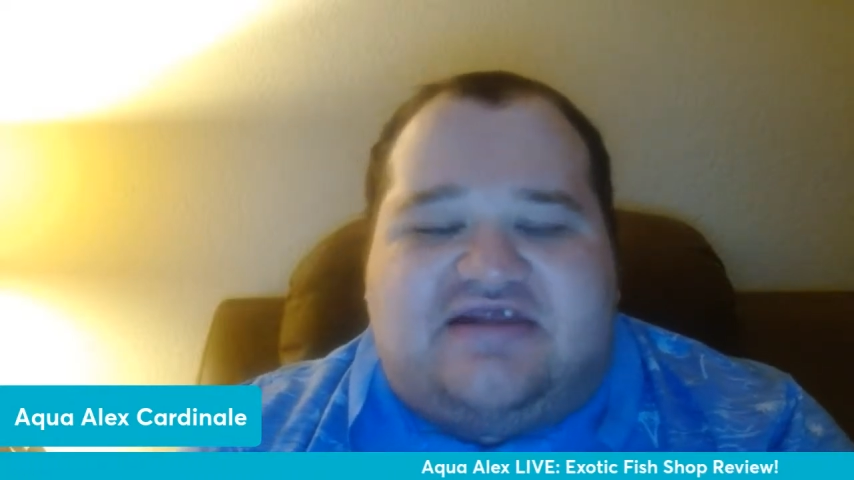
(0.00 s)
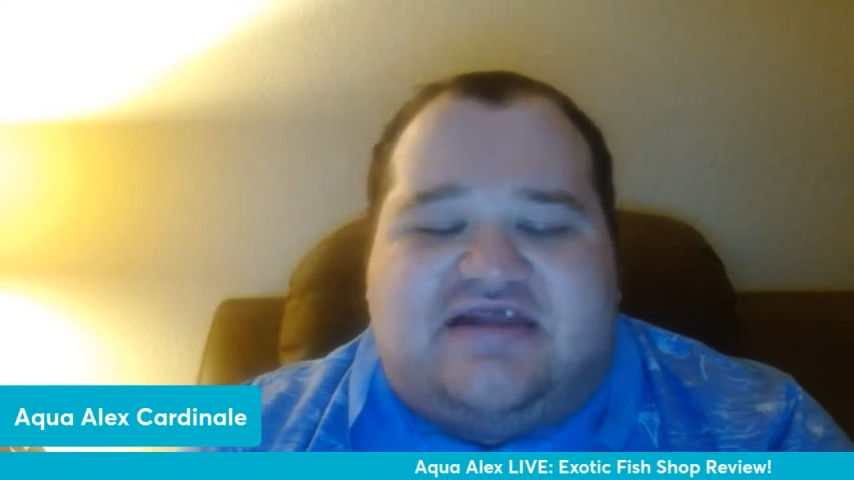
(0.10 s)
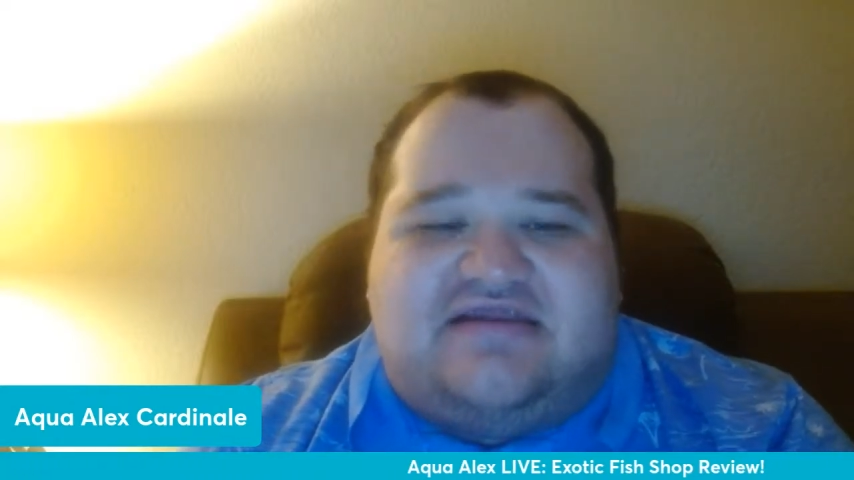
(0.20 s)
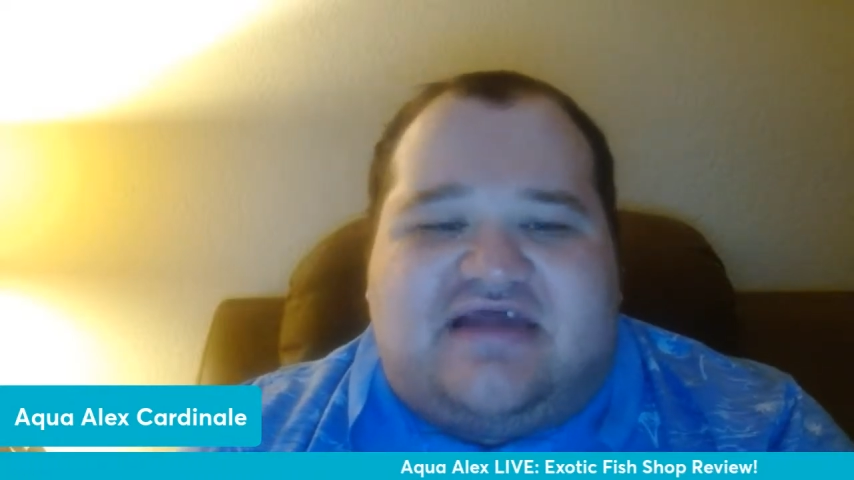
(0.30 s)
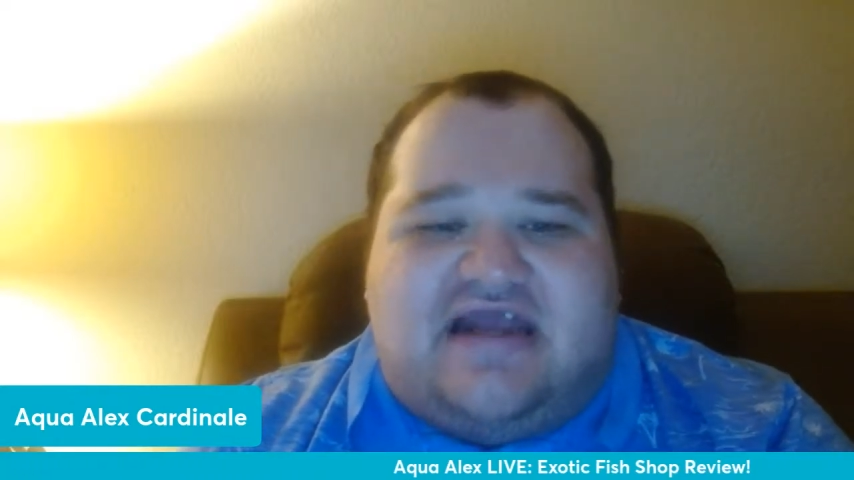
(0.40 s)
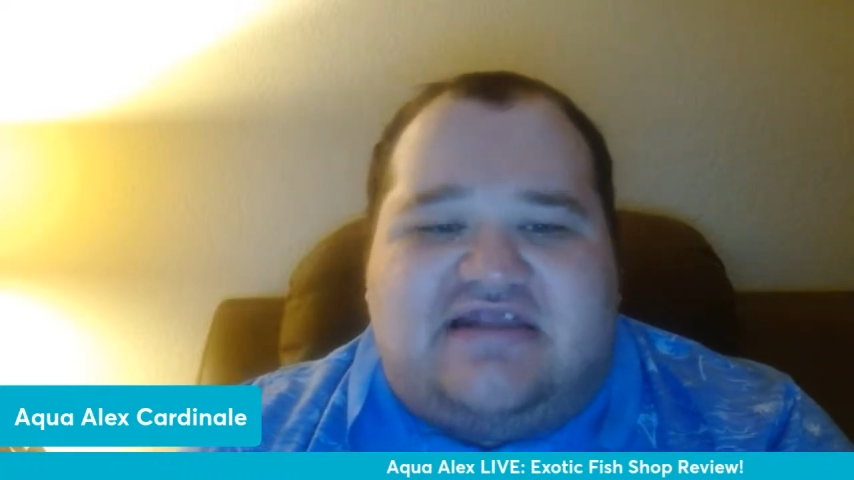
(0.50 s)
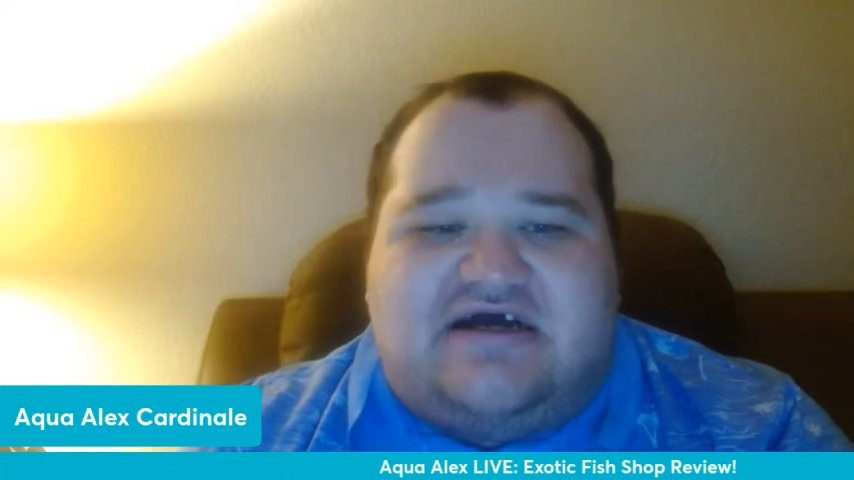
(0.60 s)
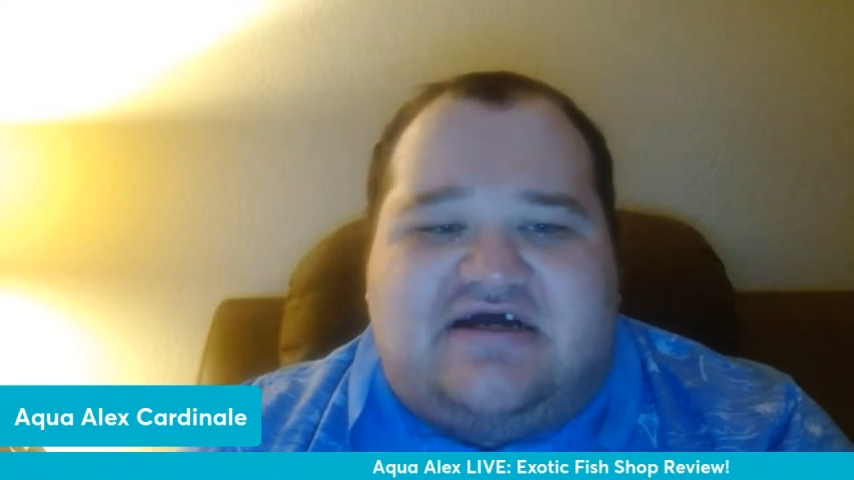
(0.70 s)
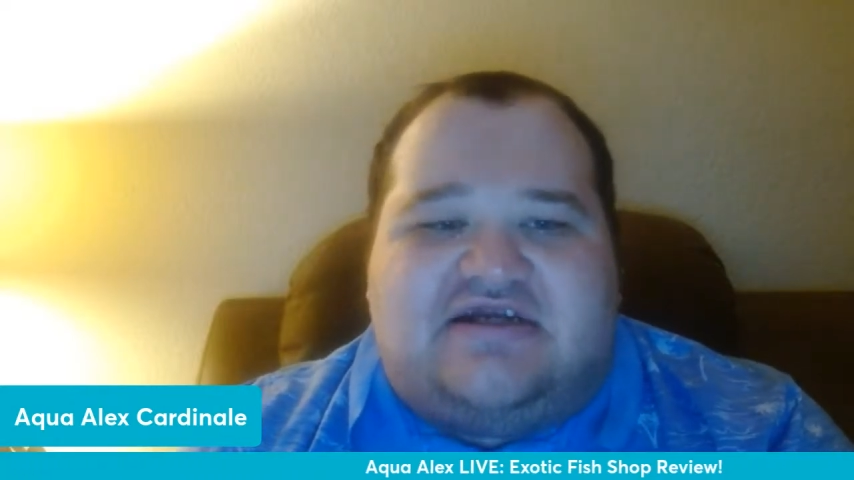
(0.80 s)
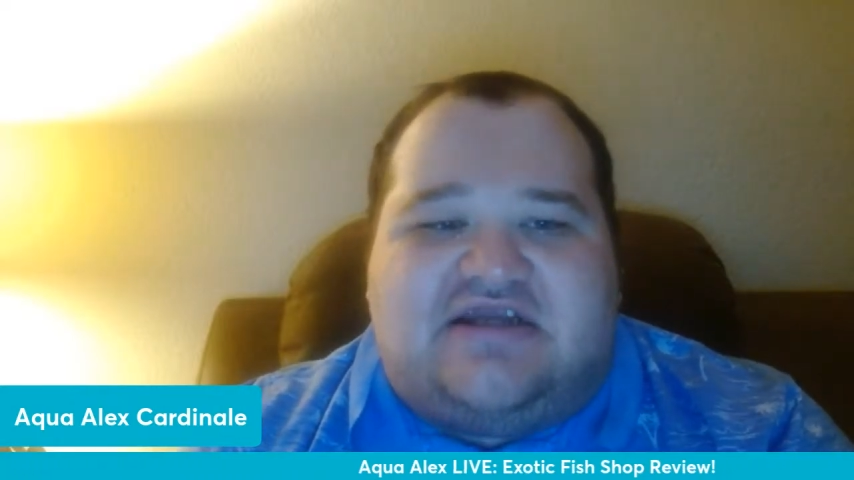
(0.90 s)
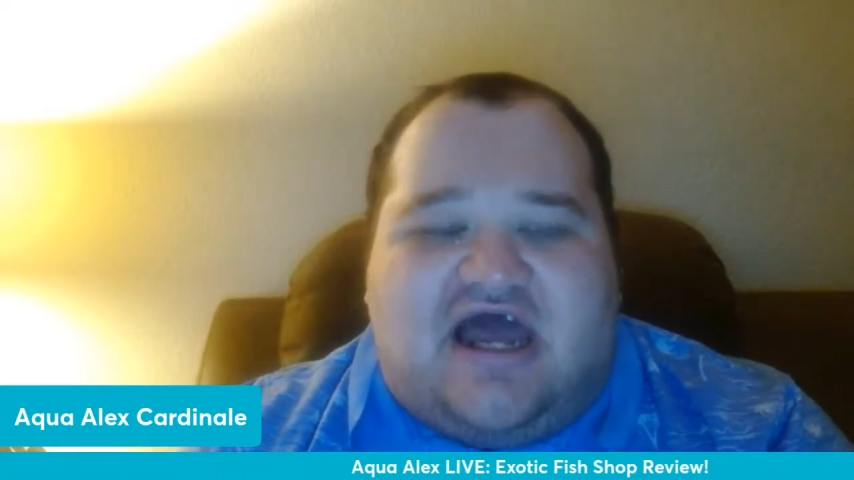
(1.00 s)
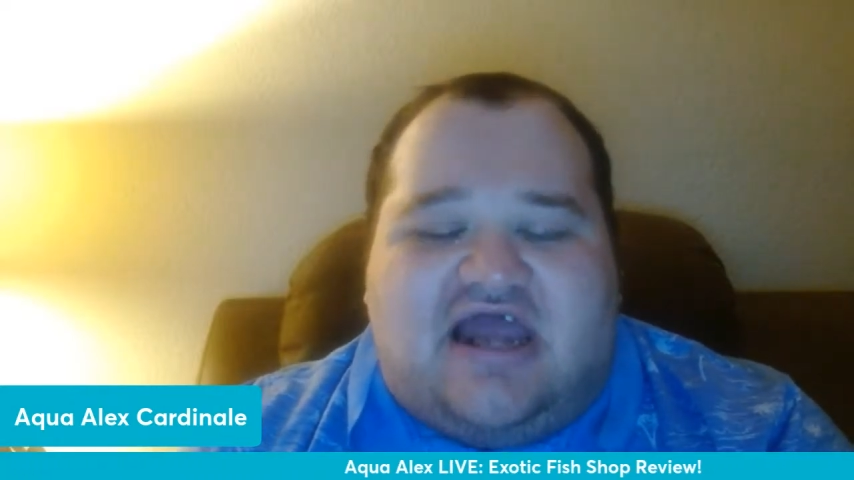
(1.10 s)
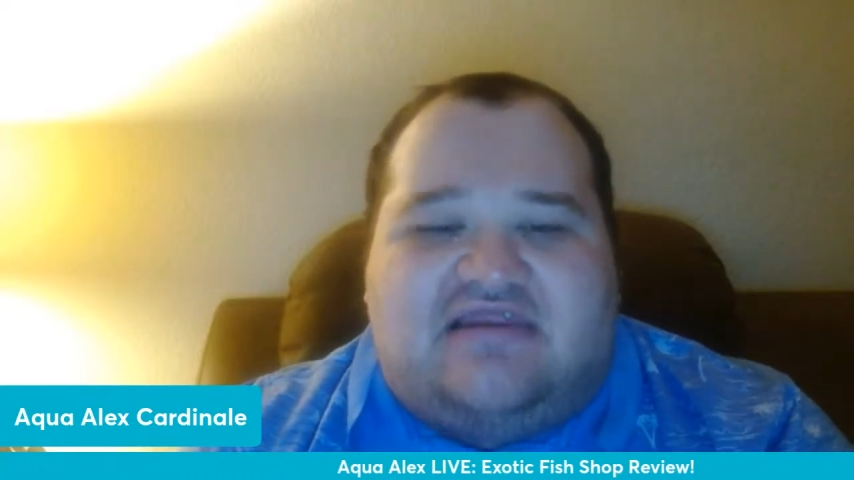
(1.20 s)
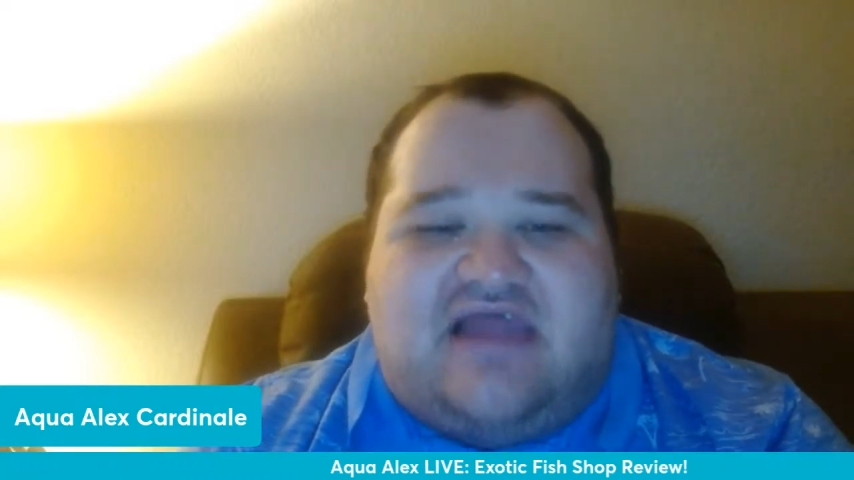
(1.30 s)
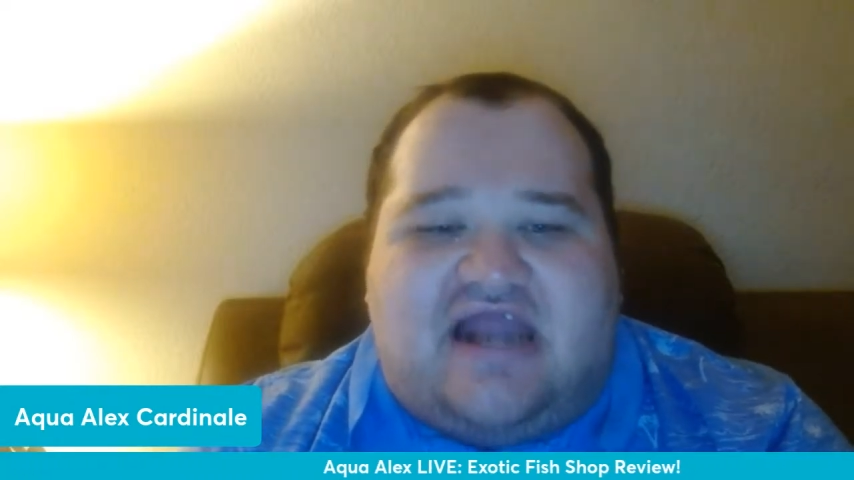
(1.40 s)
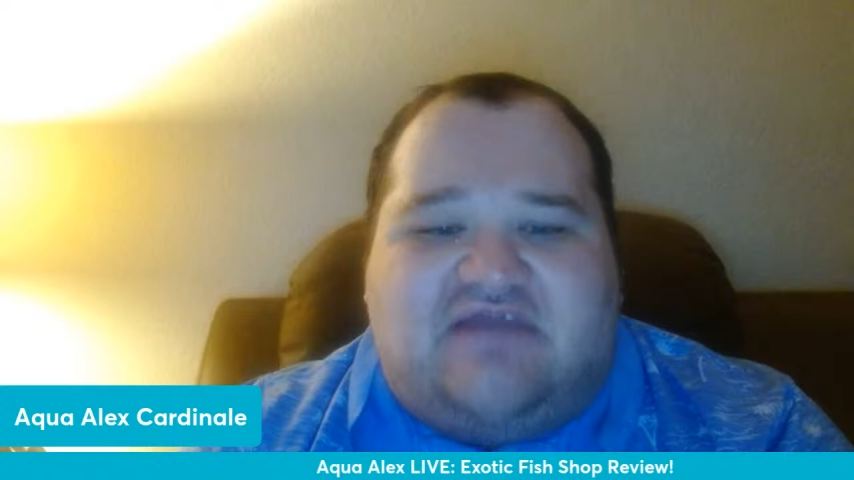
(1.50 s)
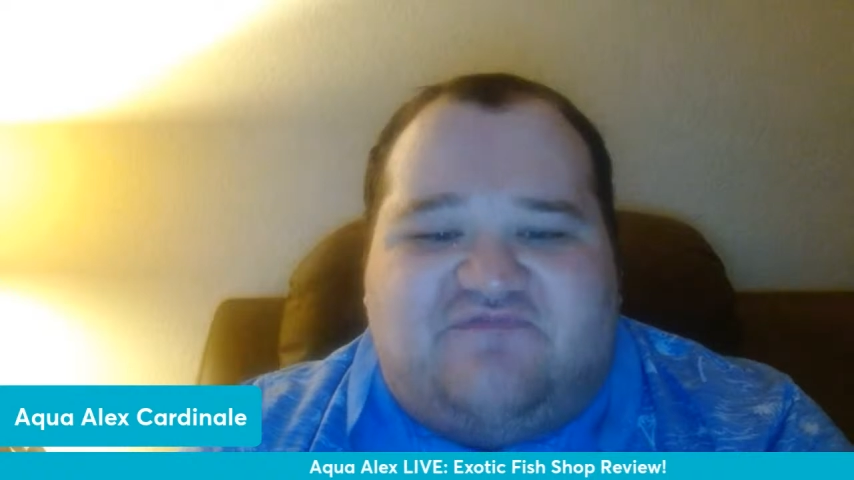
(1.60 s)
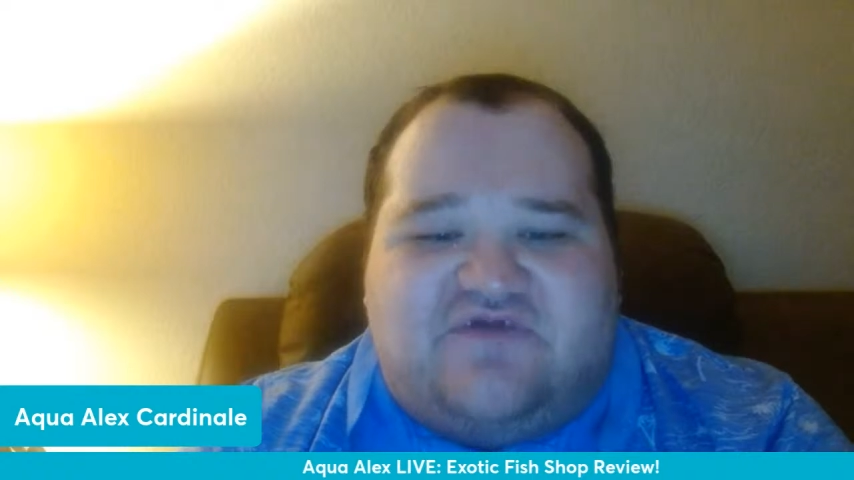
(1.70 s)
since I've done an online